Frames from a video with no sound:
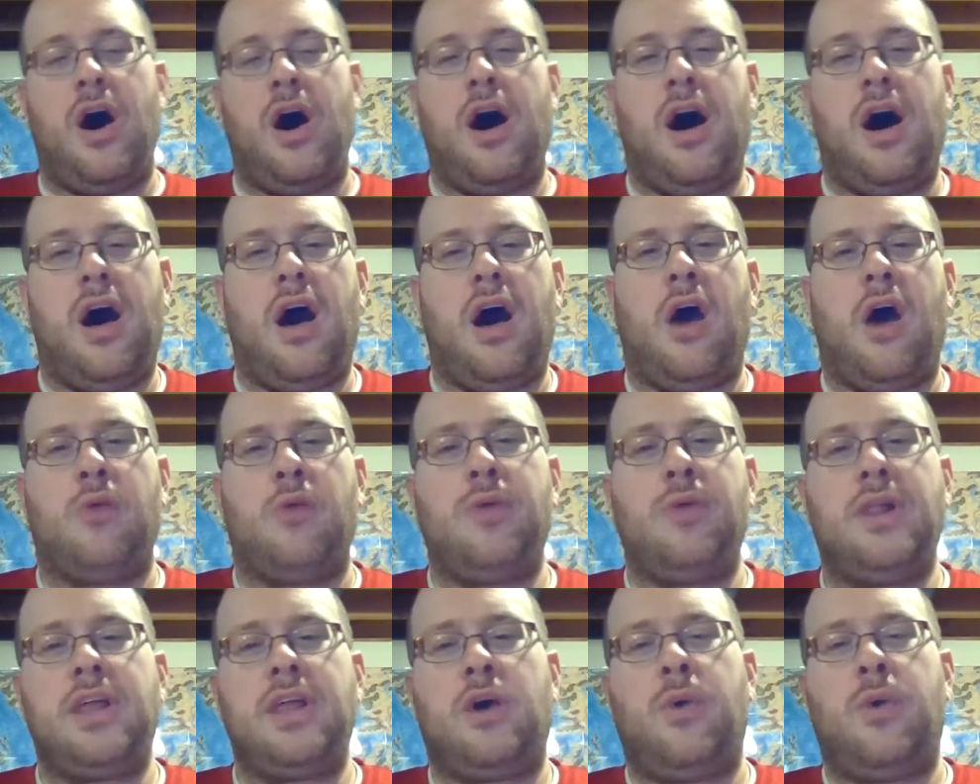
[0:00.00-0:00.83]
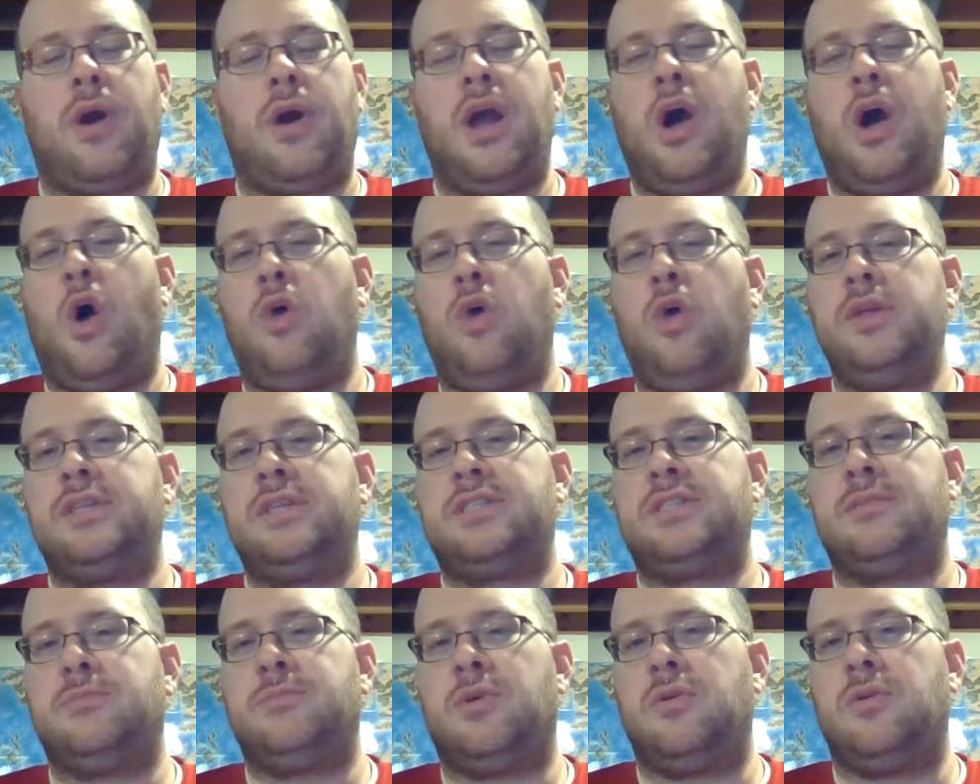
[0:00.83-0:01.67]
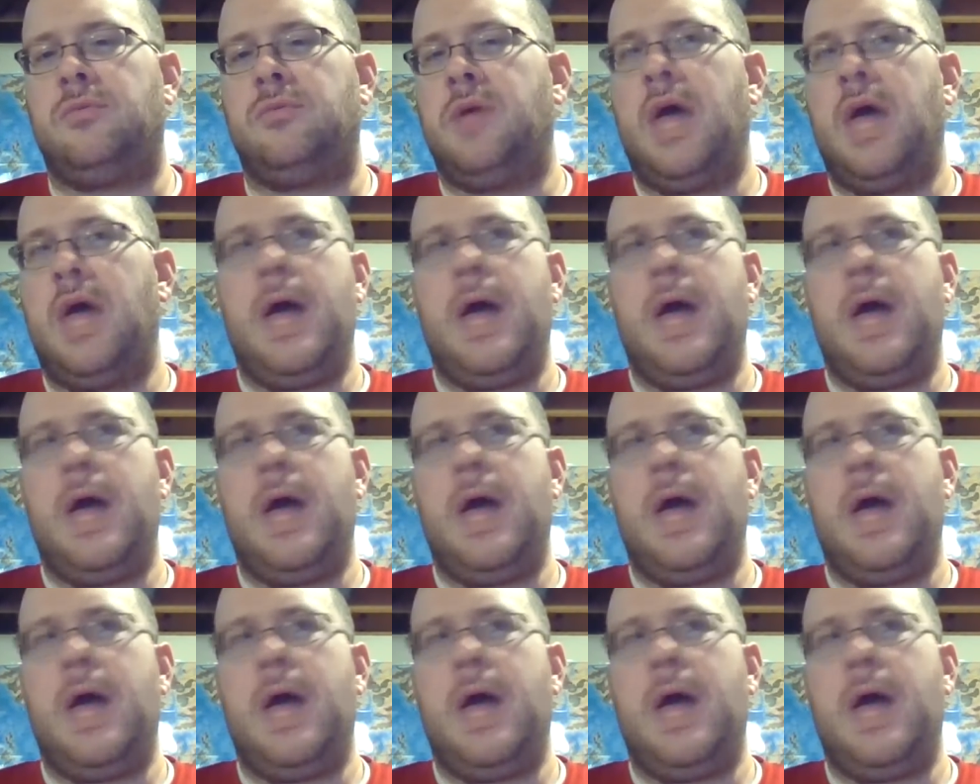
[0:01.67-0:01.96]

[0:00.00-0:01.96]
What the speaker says: A reliquary holy symbol.